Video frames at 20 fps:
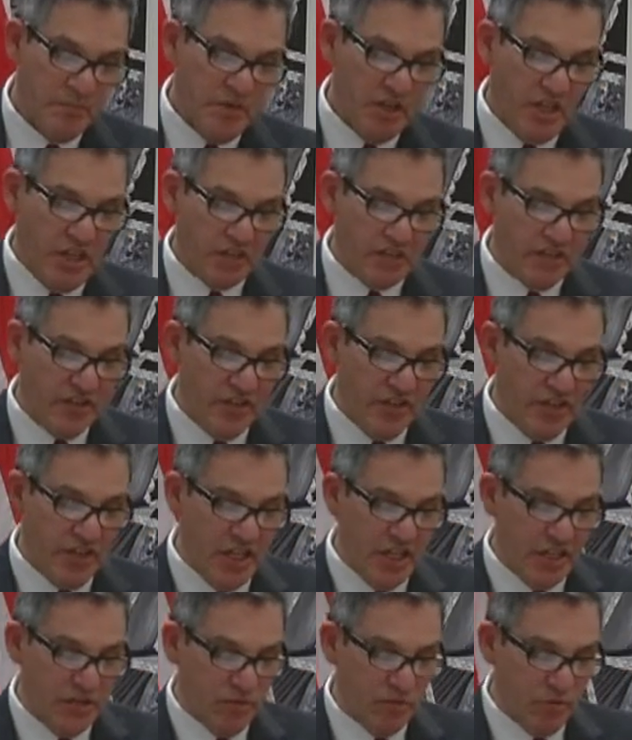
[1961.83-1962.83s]
Because of the
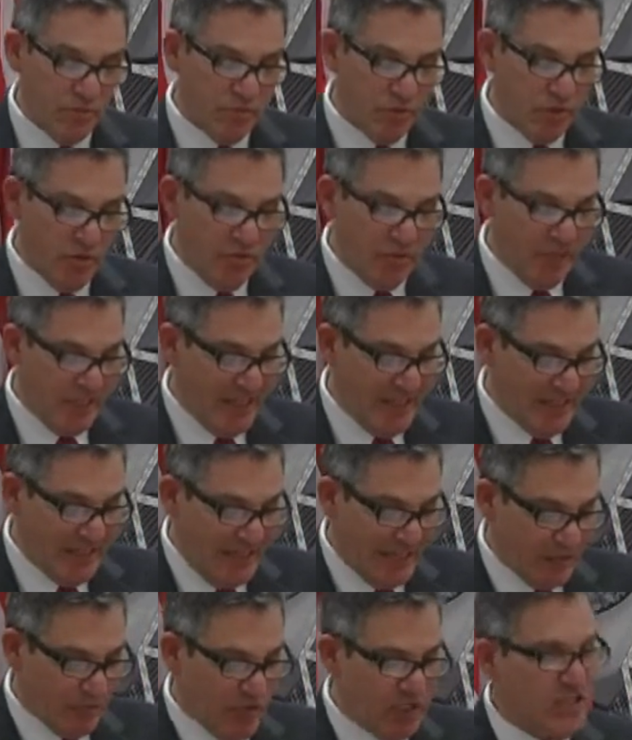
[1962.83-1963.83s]
need to improve the
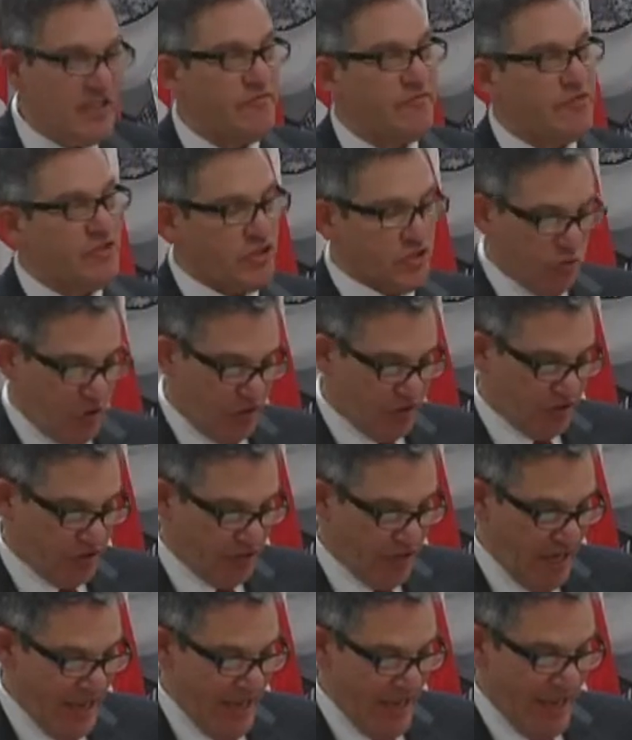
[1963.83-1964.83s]
inadequate
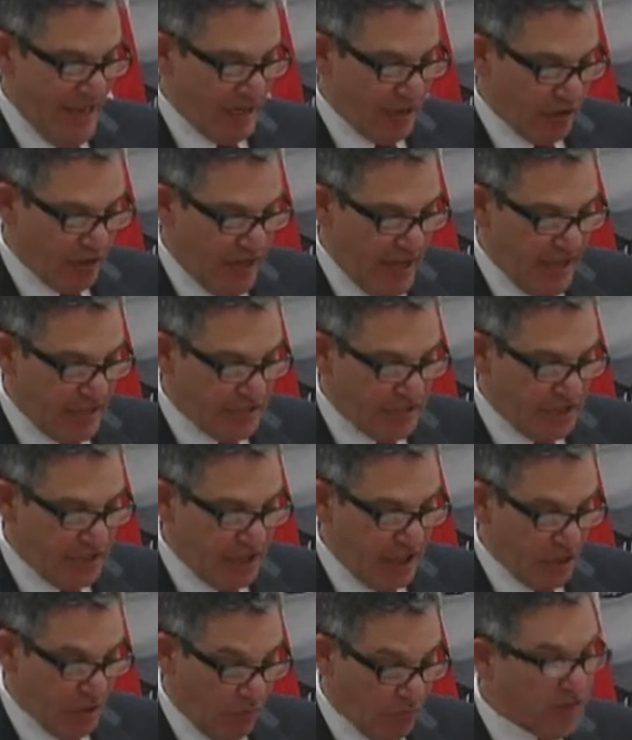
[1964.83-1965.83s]
infrastructure at our
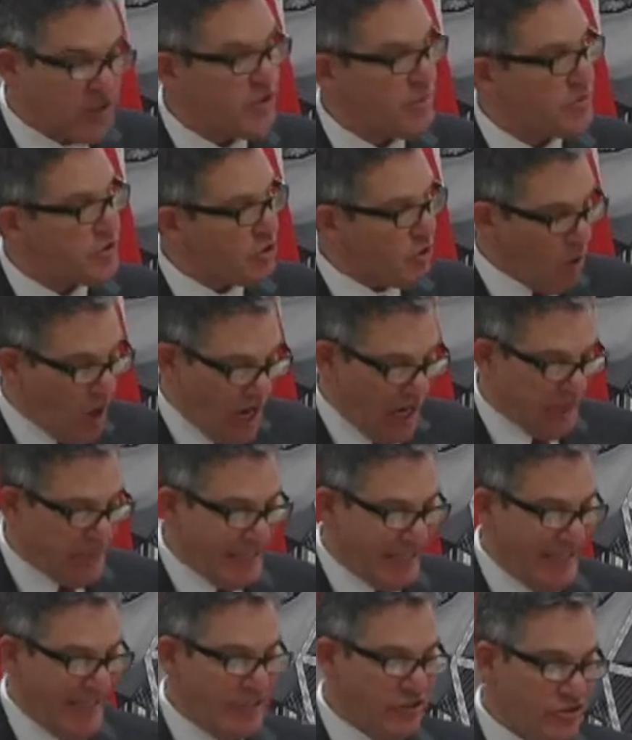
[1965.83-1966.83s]
aging and
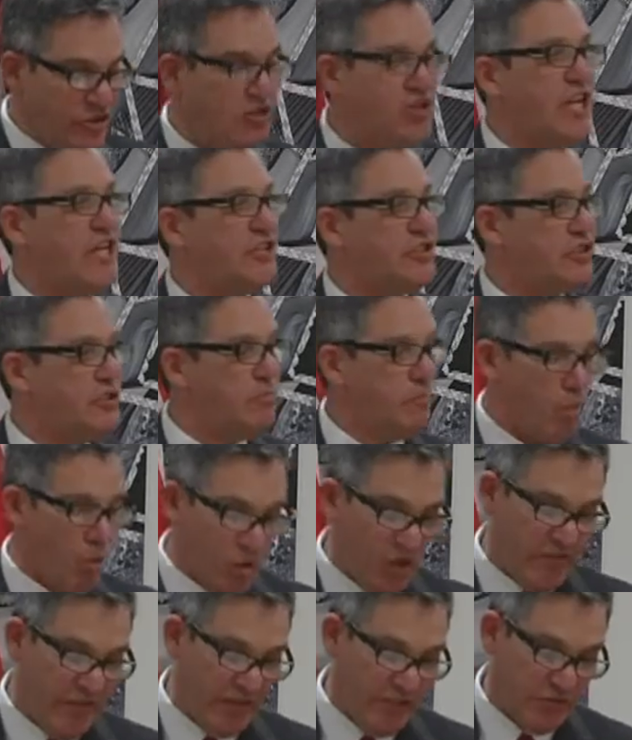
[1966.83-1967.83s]
oversubscribed international
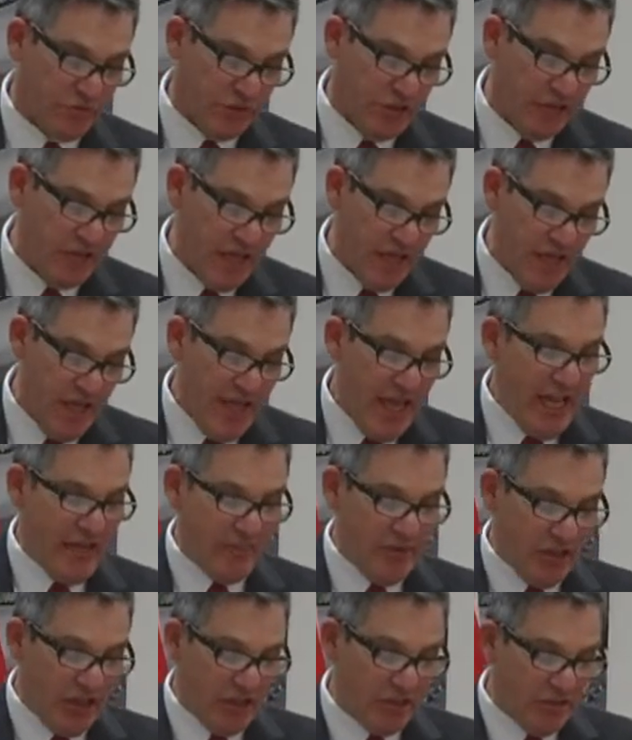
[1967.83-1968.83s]
port of entry, and
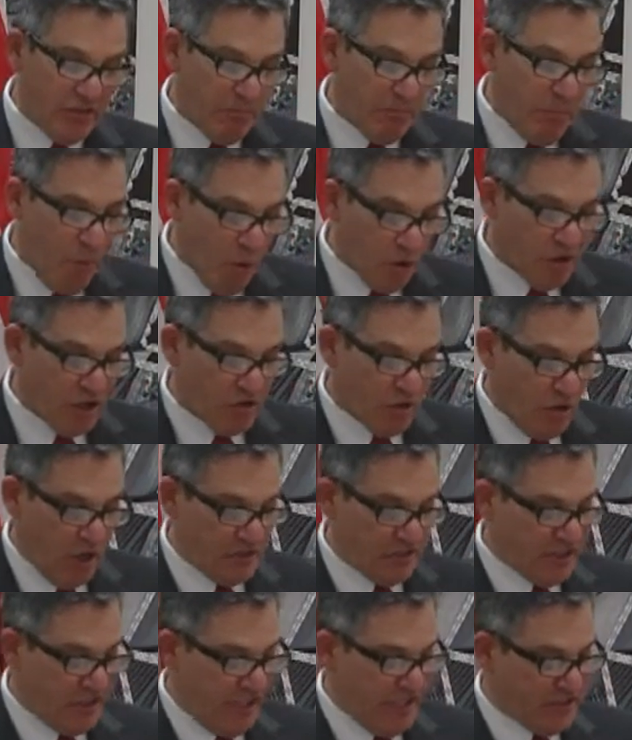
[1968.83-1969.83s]
because the border
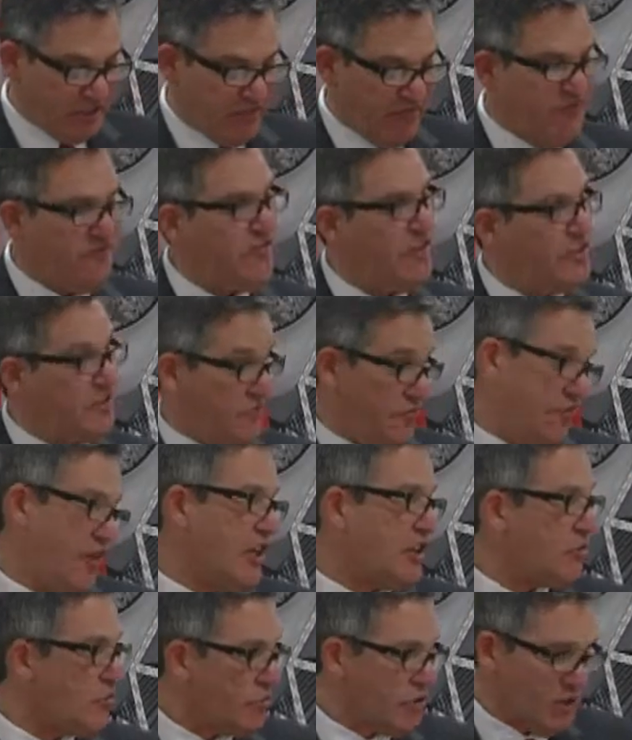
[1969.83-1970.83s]
crossing is
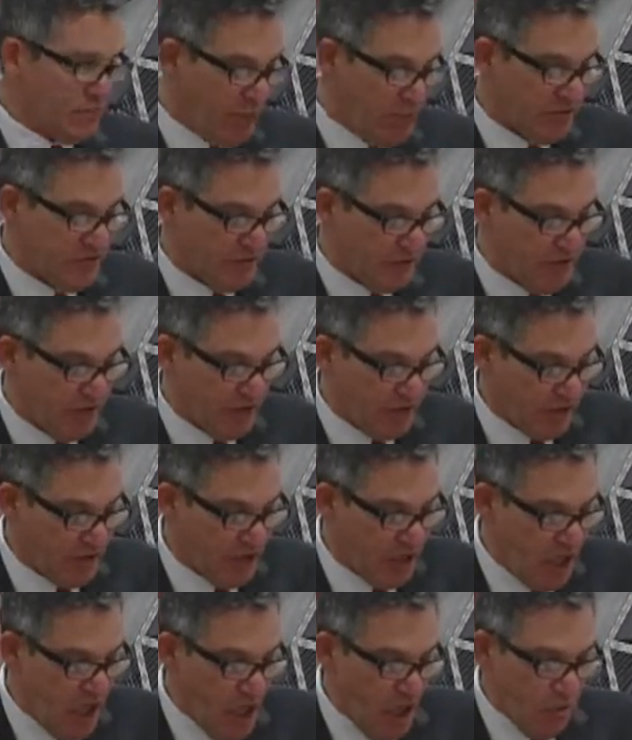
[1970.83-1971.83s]
federal
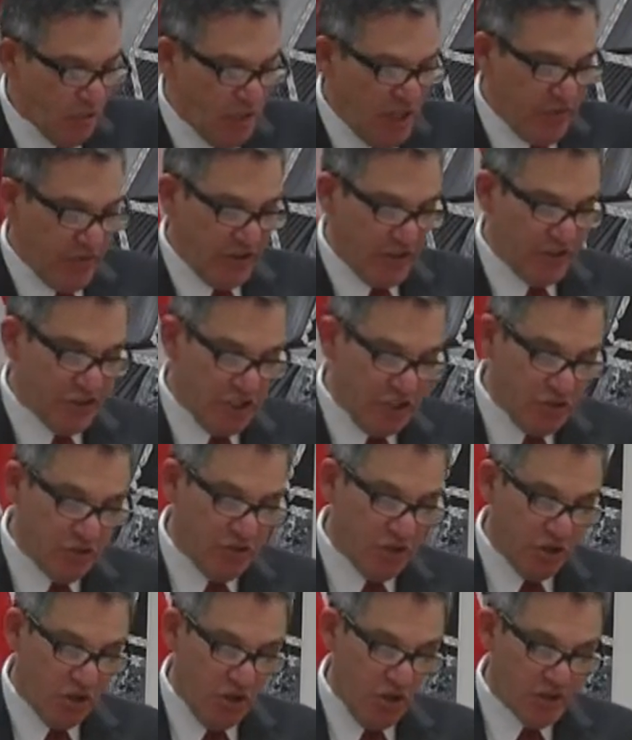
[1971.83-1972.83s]
responsibility, we have
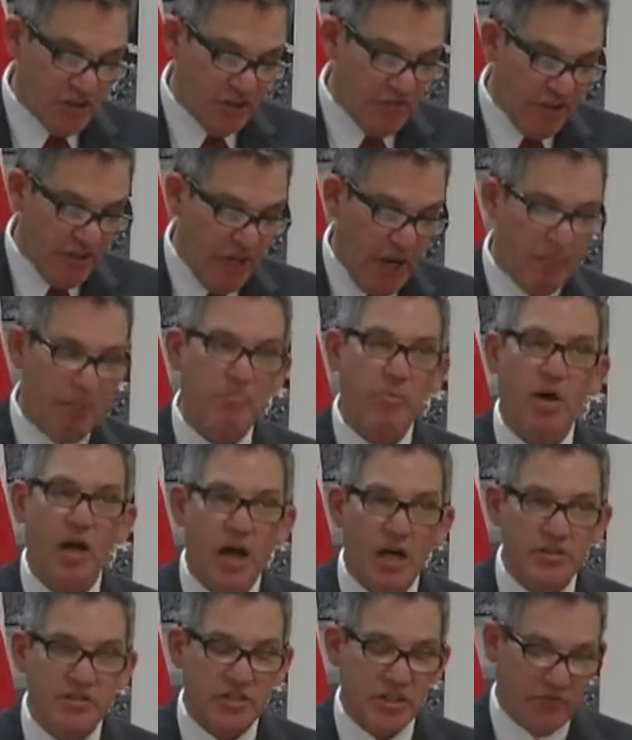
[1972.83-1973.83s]
continued to cultivate a
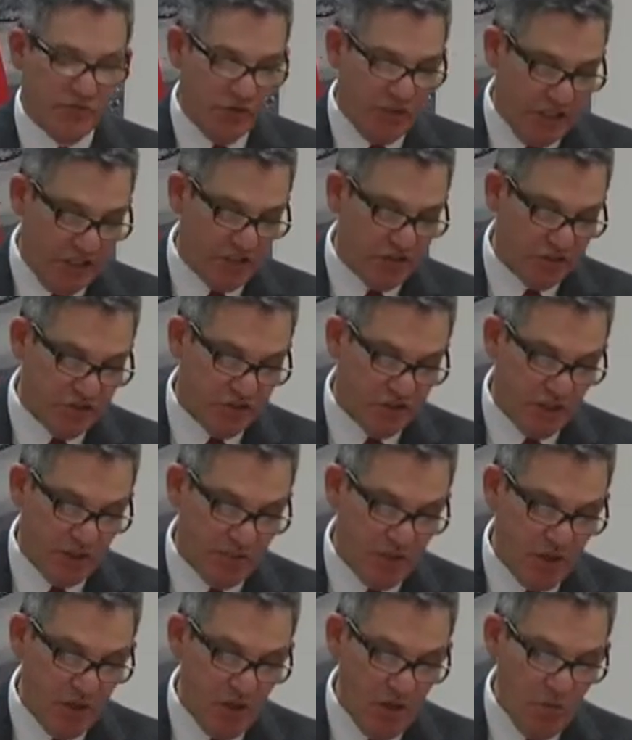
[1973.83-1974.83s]
positive
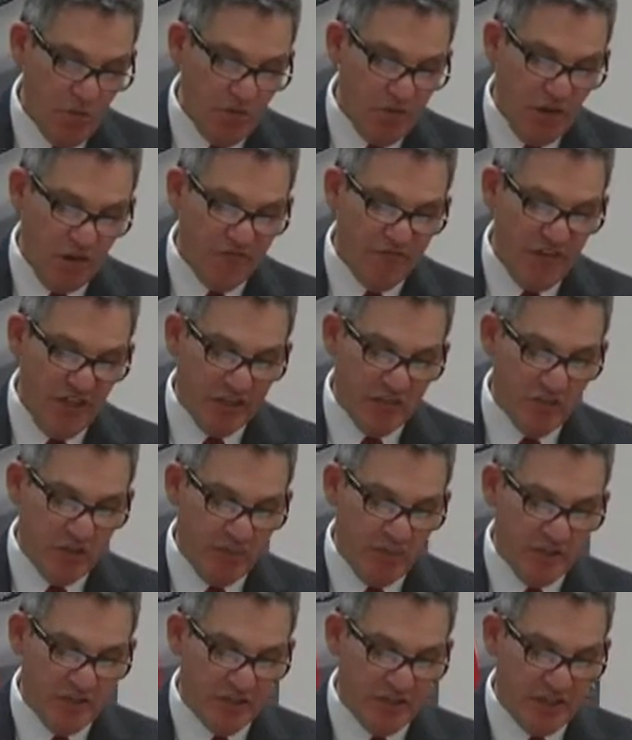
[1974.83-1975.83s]
relationship with our federal
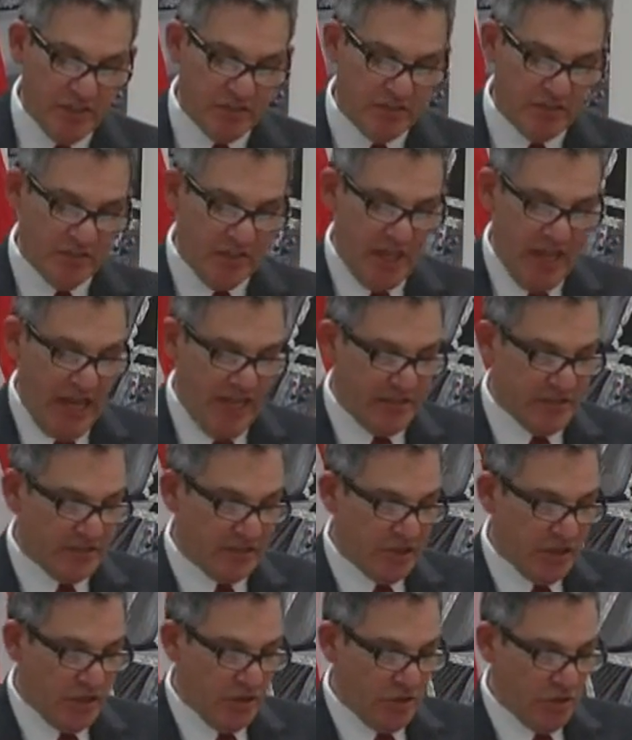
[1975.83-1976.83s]
representatives
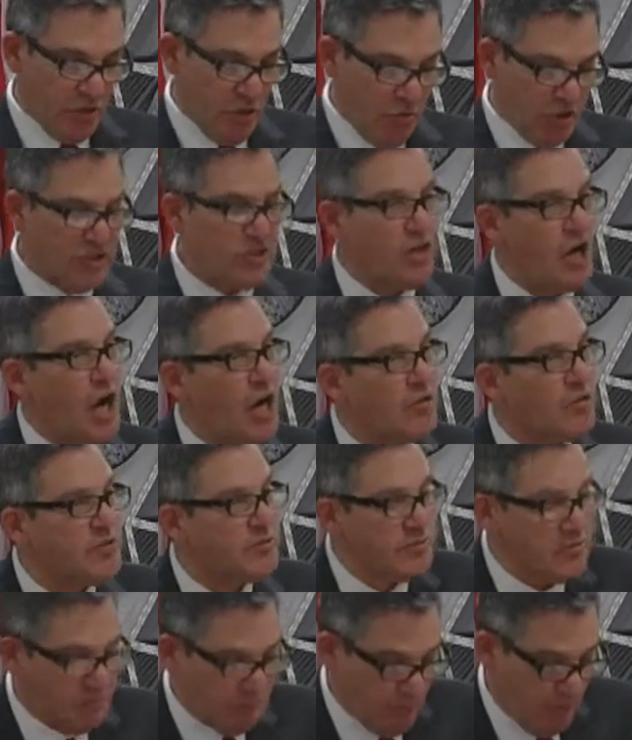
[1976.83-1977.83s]
as U.S.
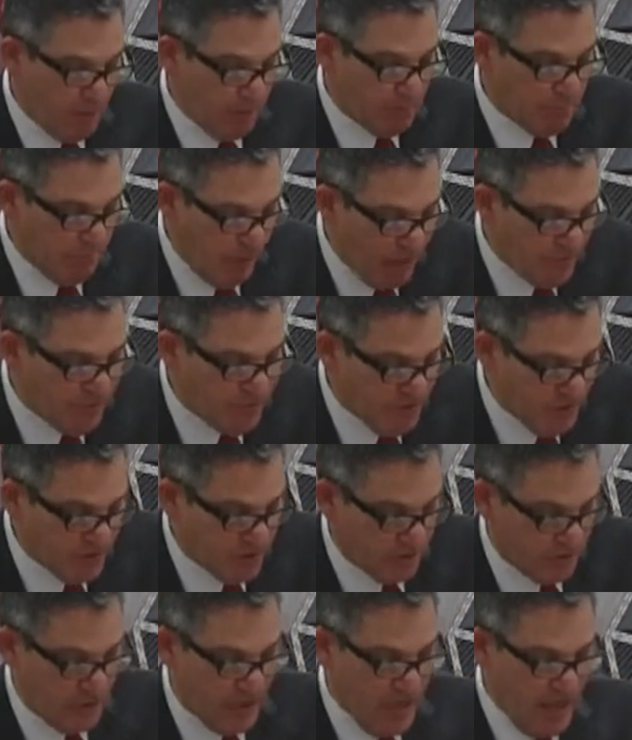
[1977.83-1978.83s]
Congressman Bob
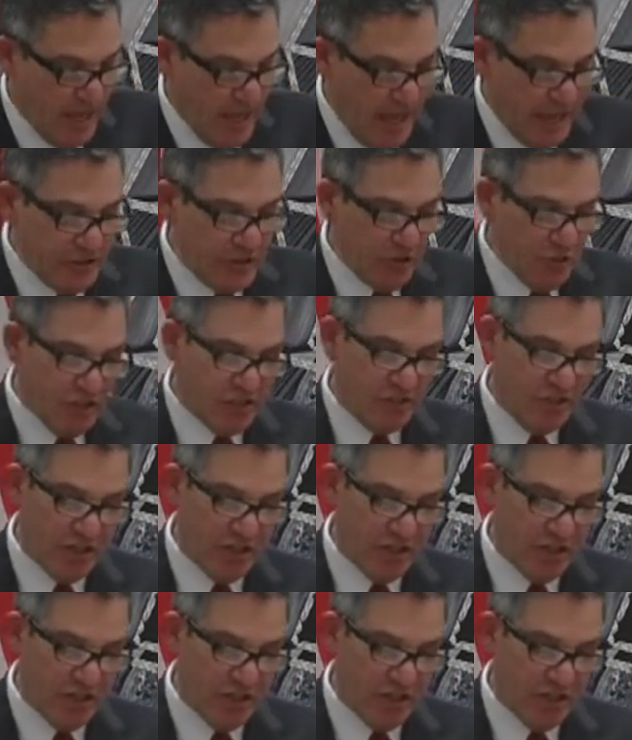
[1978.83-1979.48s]
Filner and U.S.